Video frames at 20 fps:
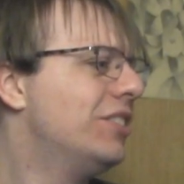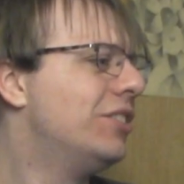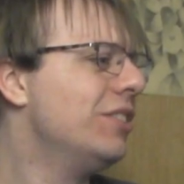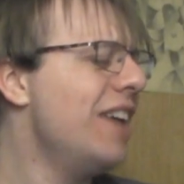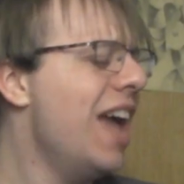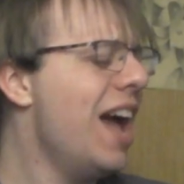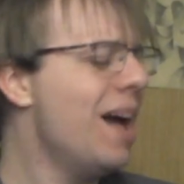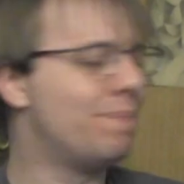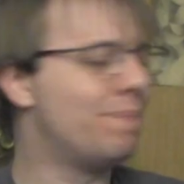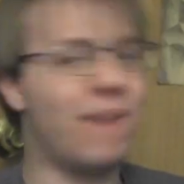
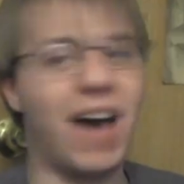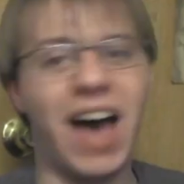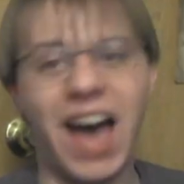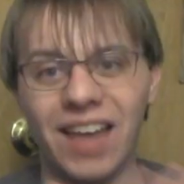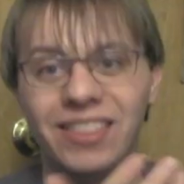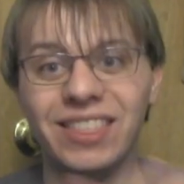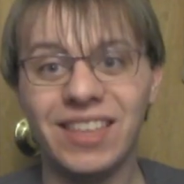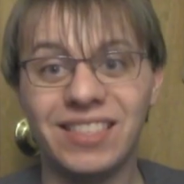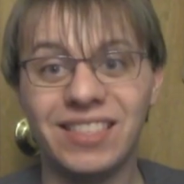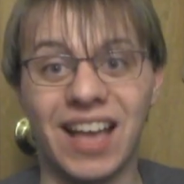yeah,
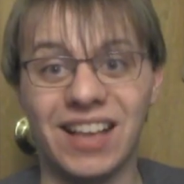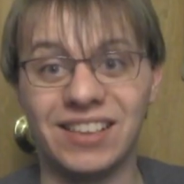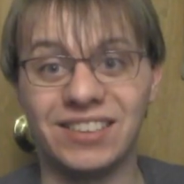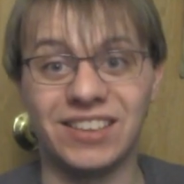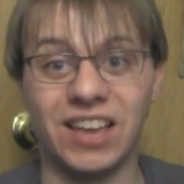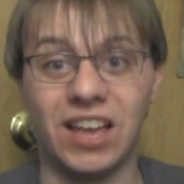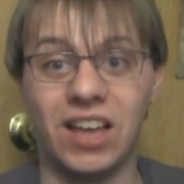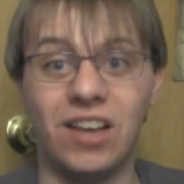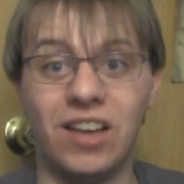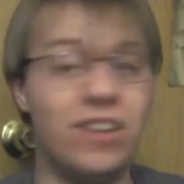I think that's
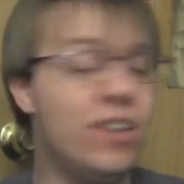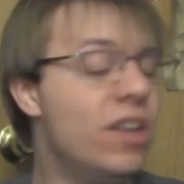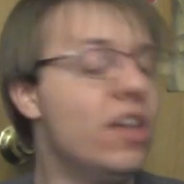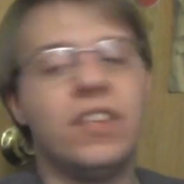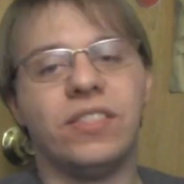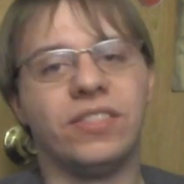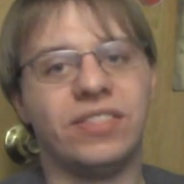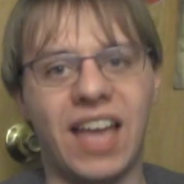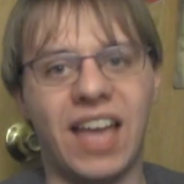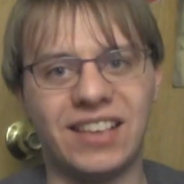what
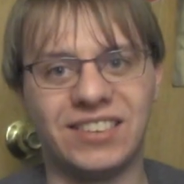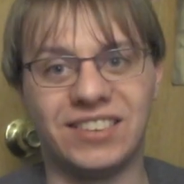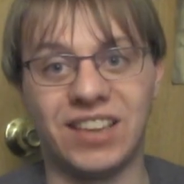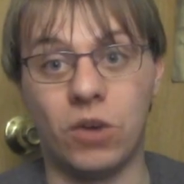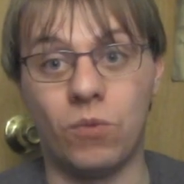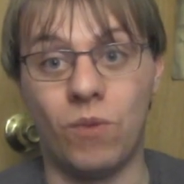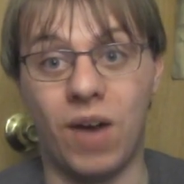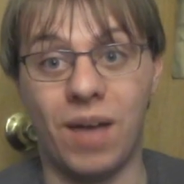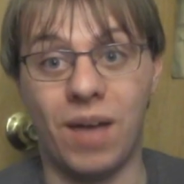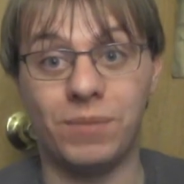
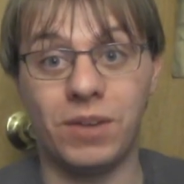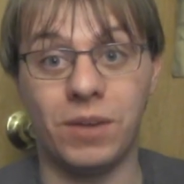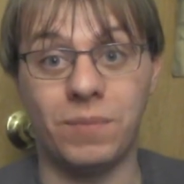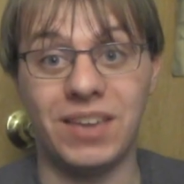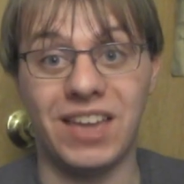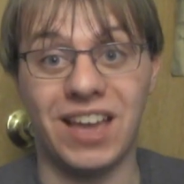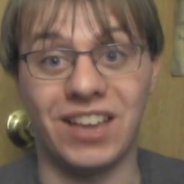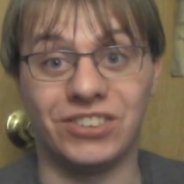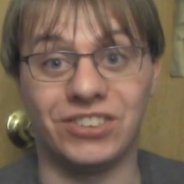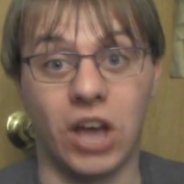I'm gonna
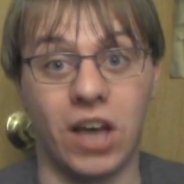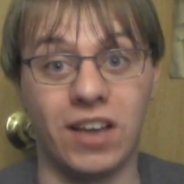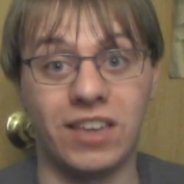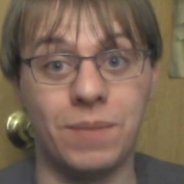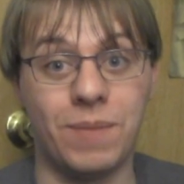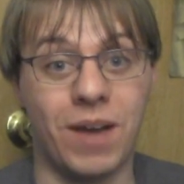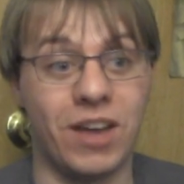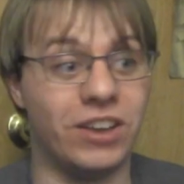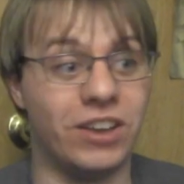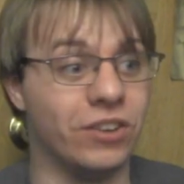be talking
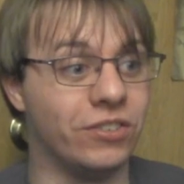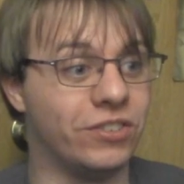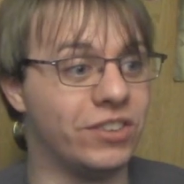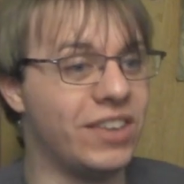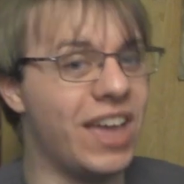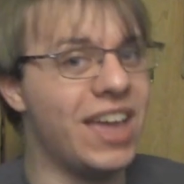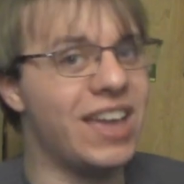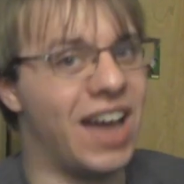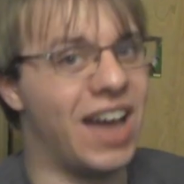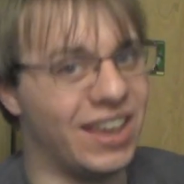about here today.